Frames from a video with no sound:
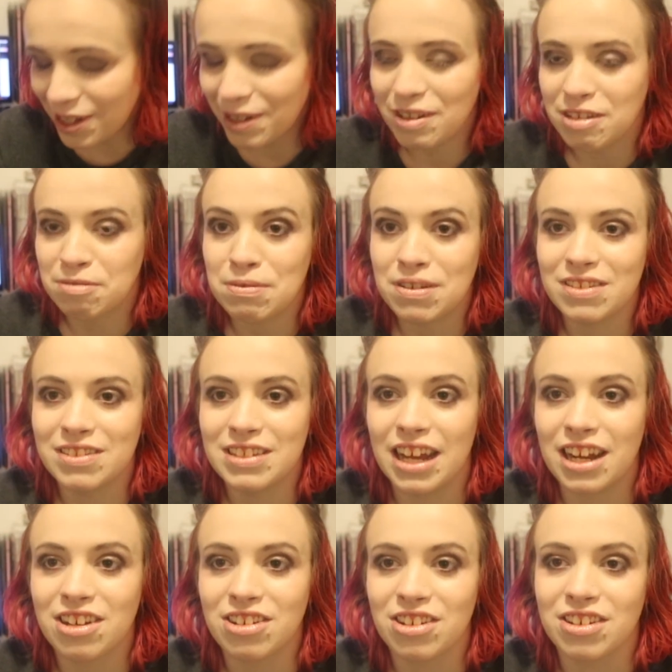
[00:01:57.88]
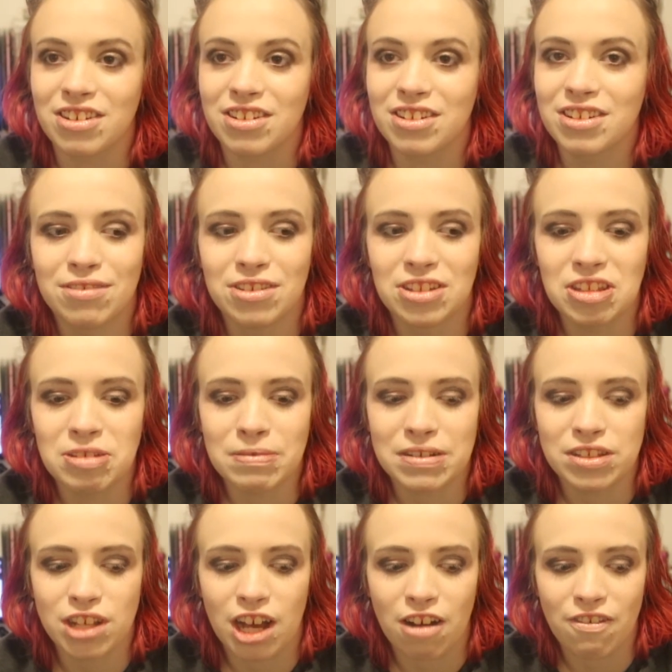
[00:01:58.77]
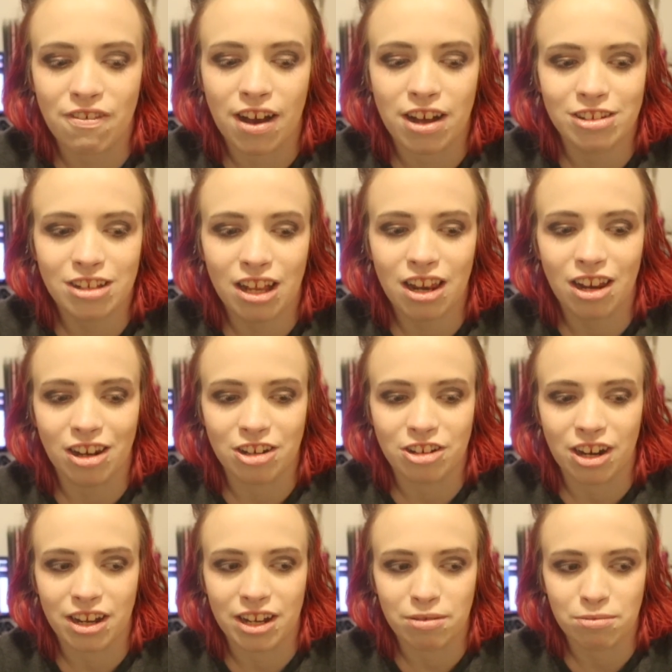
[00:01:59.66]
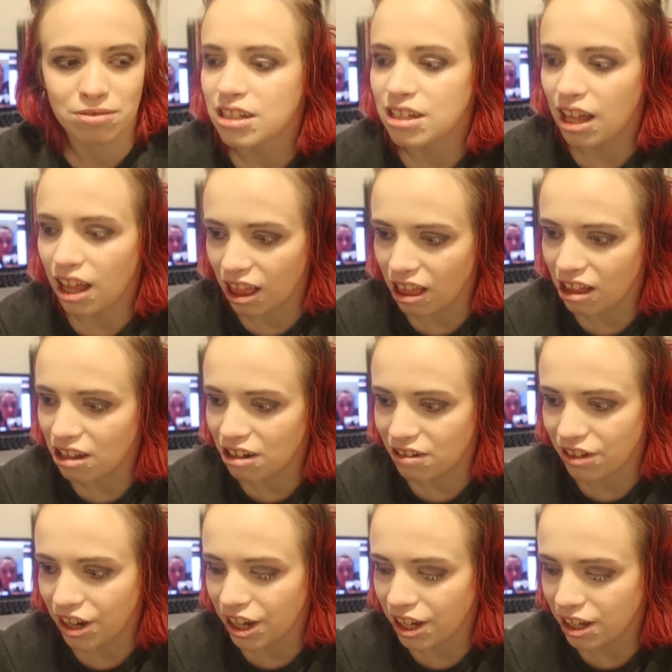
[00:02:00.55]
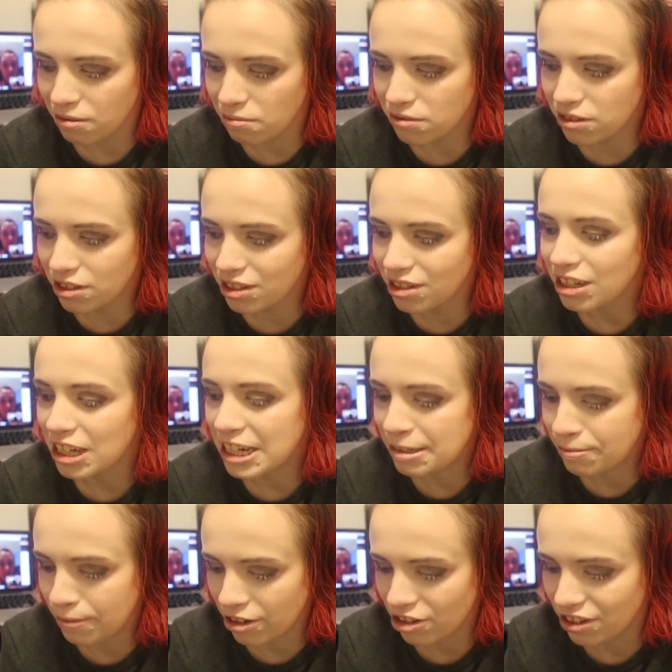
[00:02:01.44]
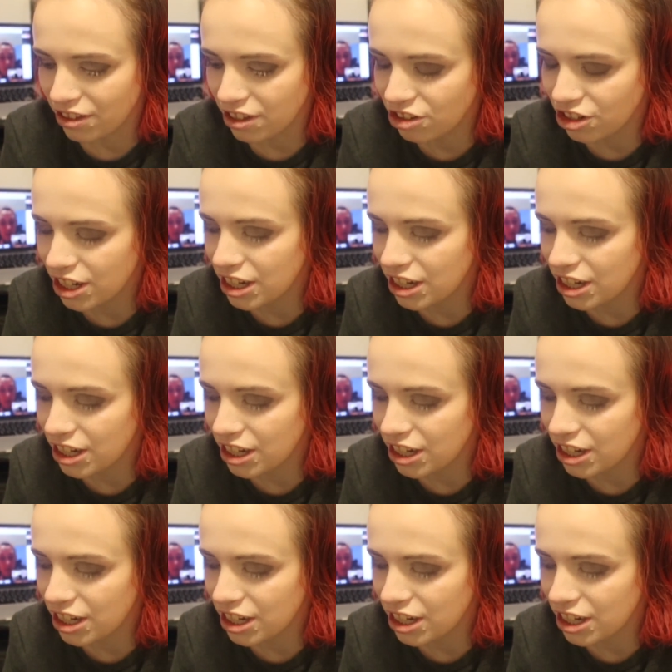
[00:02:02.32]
who has been sectioned, under mental health, a lot of times, especially this